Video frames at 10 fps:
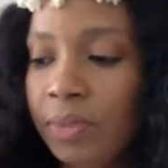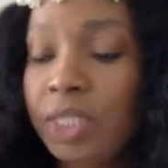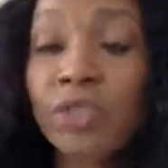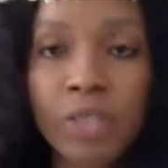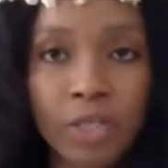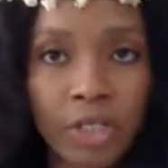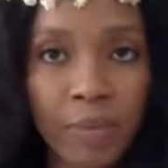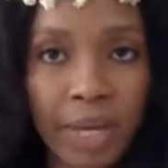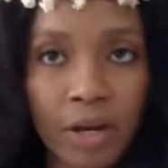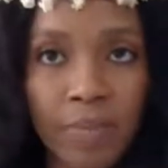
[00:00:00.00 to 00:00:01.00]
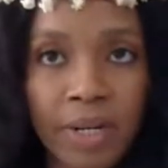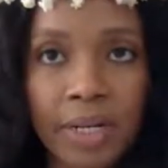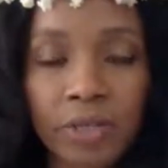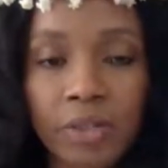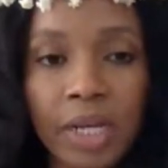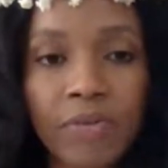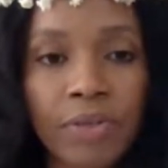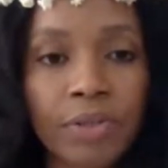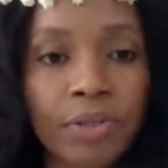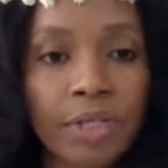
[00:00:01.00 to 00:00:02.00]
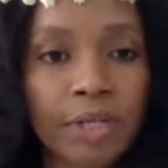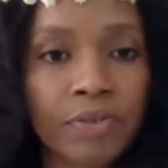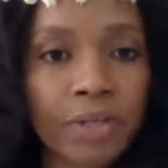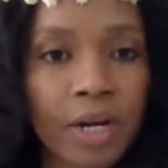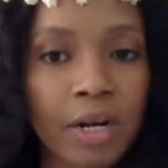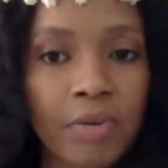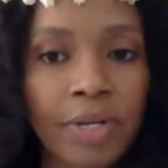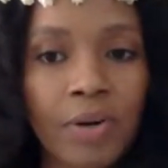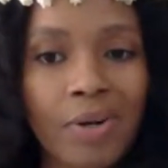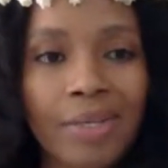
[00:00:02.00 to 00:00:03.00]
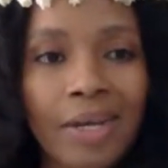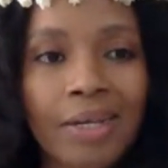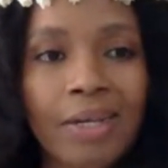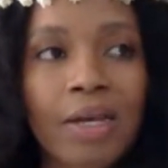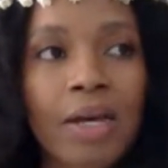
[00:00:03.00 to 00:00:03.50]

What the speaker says: newsletter's coming out on Monday, so sign up for the newsletter if you're not already on that.